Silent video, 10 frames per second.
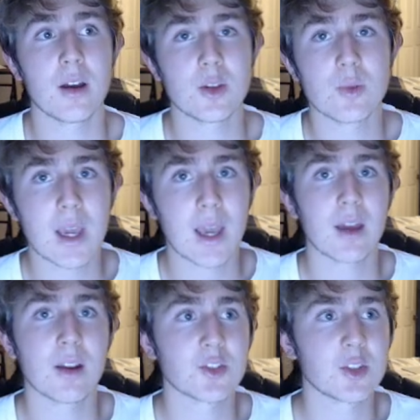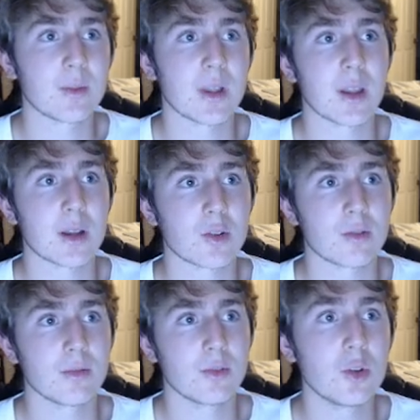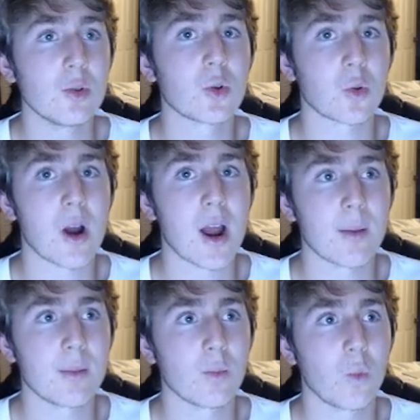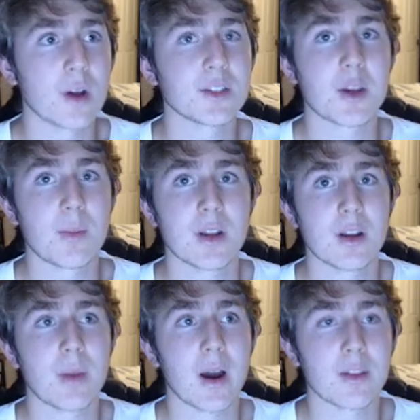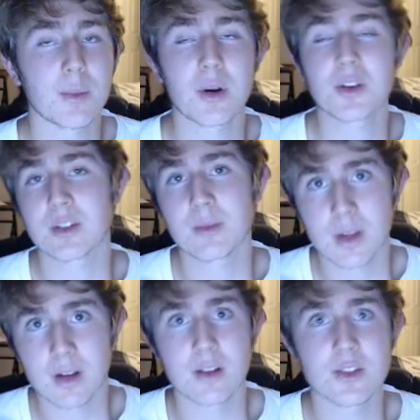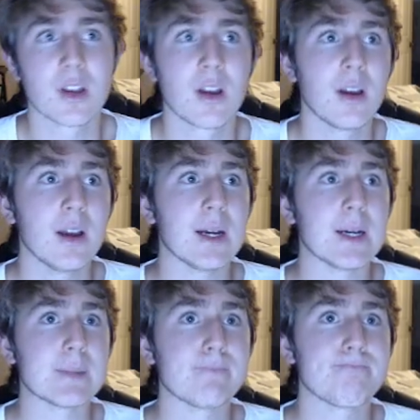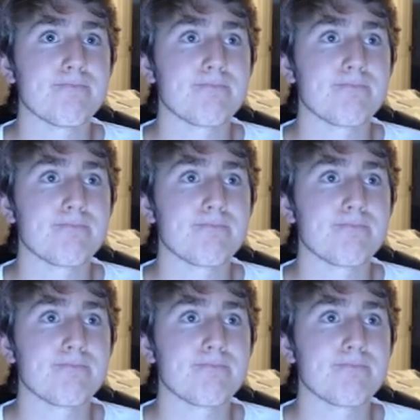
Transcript: you can't assume that that new crime was committed by the person because um,